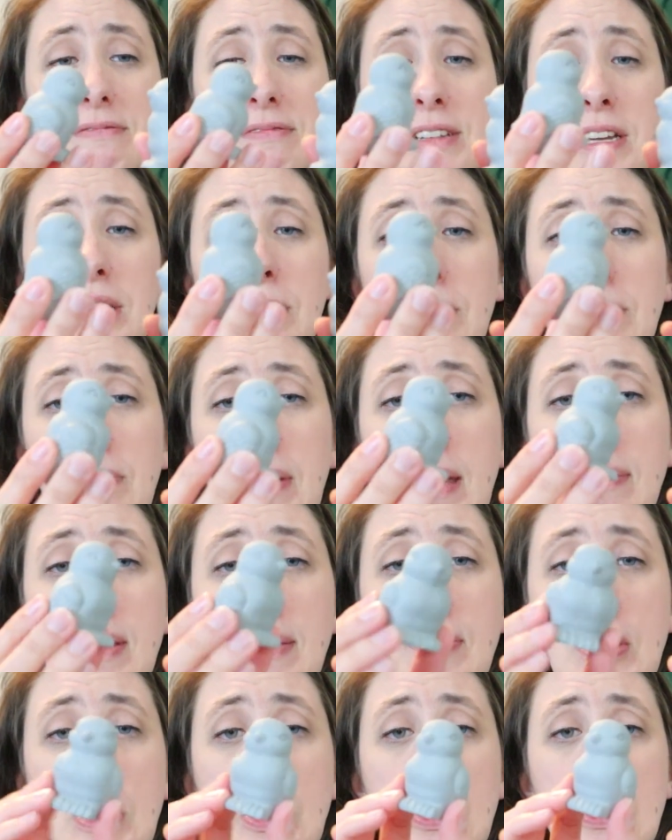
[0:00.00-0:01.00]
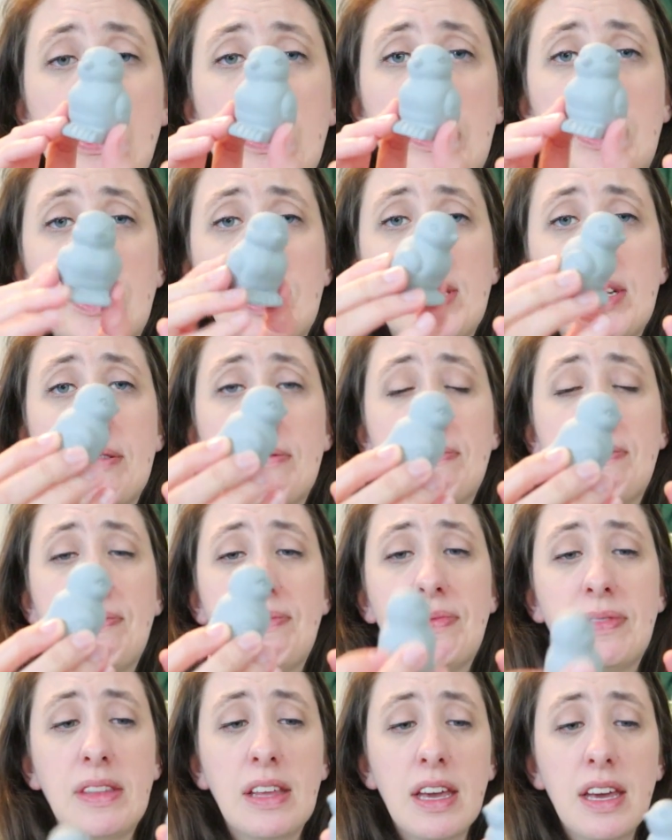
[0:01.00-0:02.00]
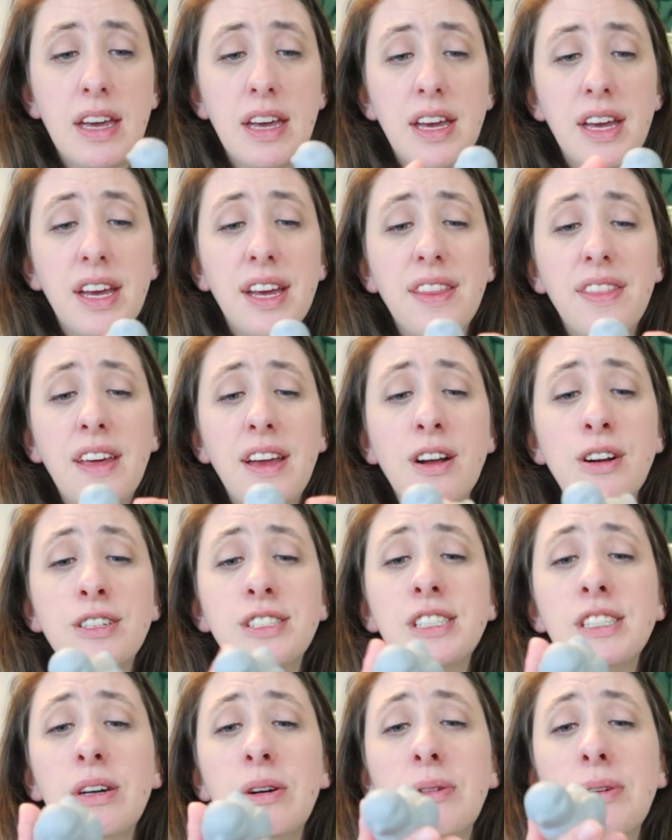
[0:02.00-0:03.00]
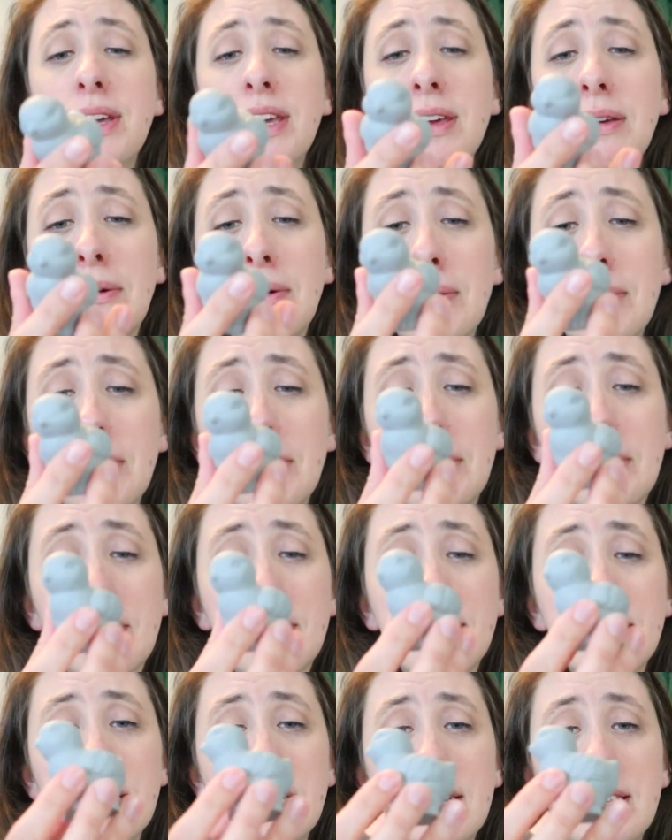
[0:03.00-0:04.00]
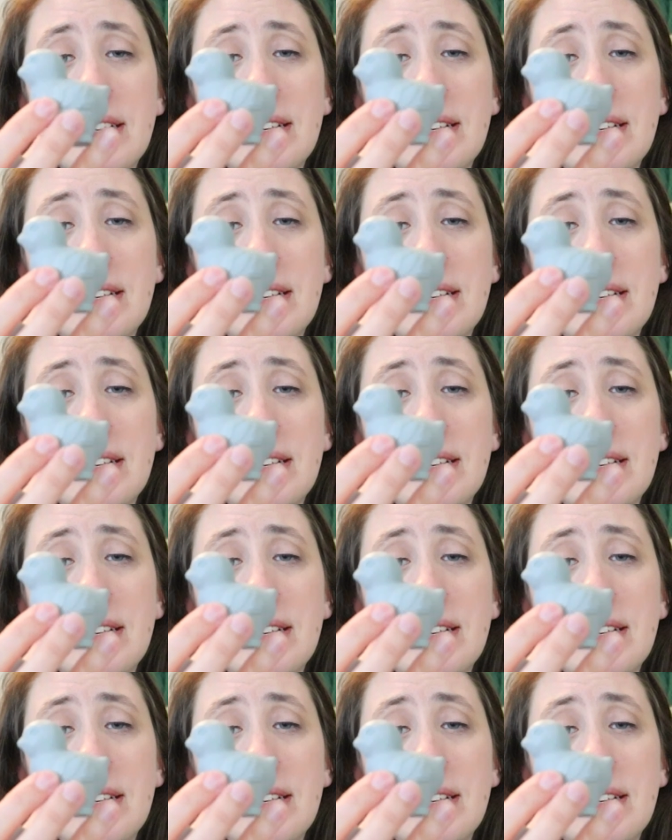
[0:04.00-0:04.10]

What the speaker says: little baby birds. They are so cute.